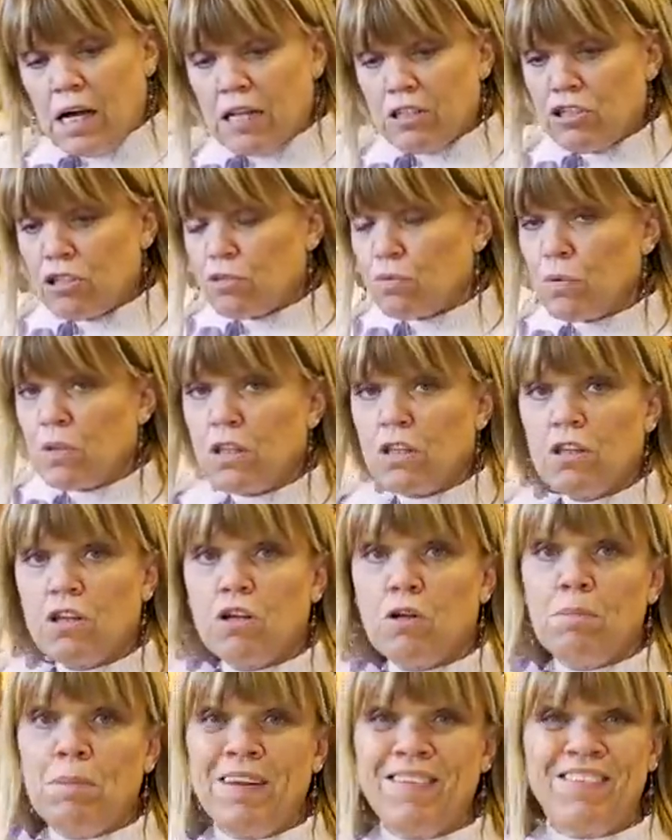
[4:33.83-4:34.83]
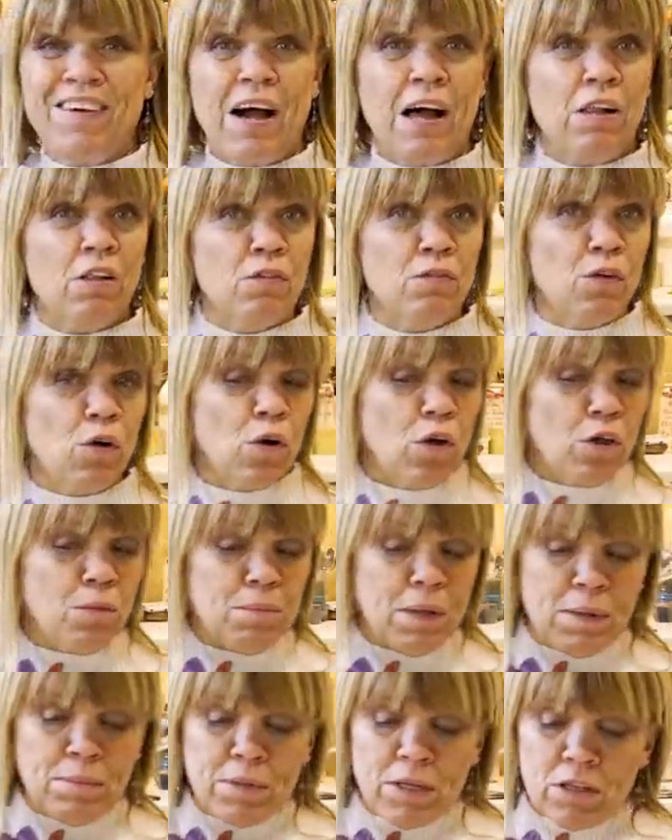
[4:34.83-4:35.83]
just with a little bit of olive oil,
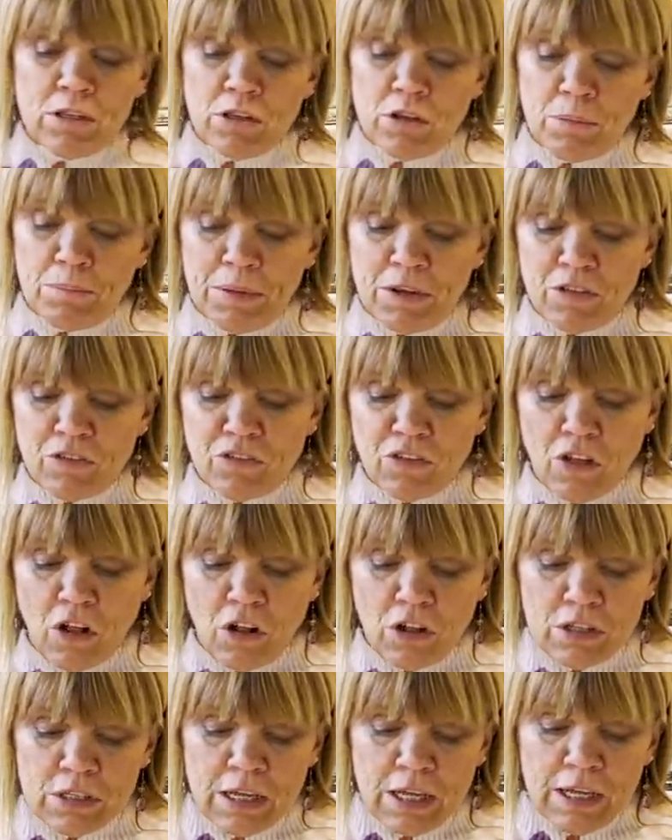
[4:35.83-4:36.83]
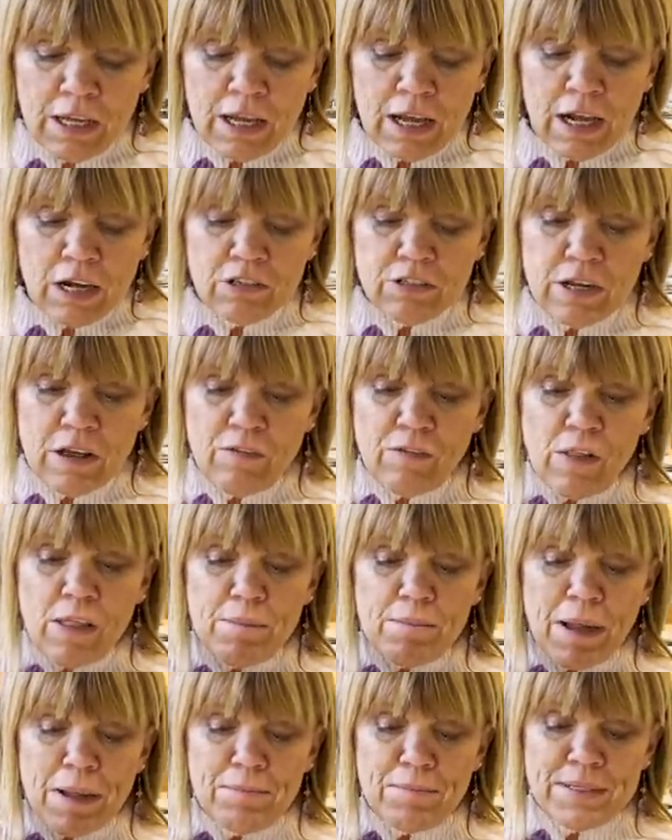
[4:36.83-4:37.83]
maybe a little bit of salt, are
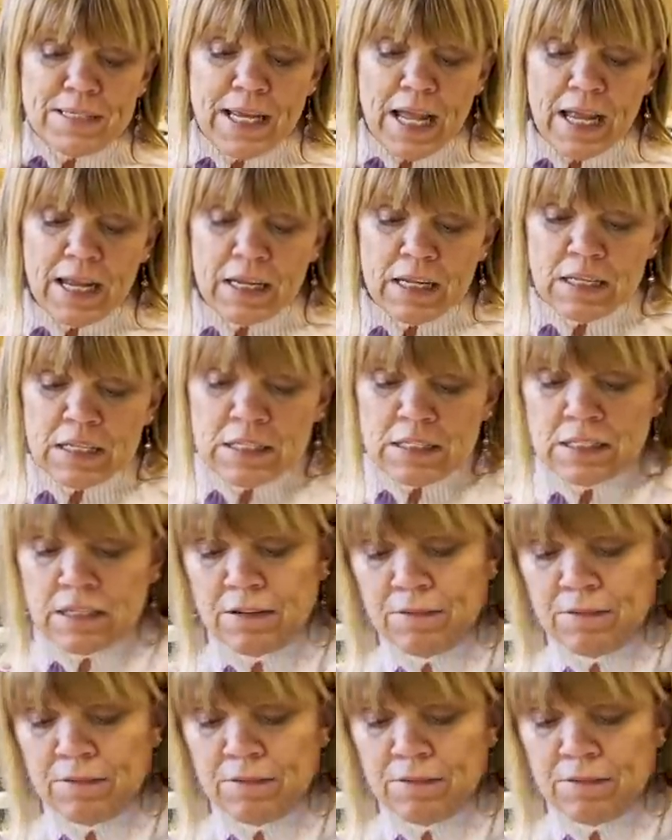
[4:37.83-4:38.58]
definitely my potatoes,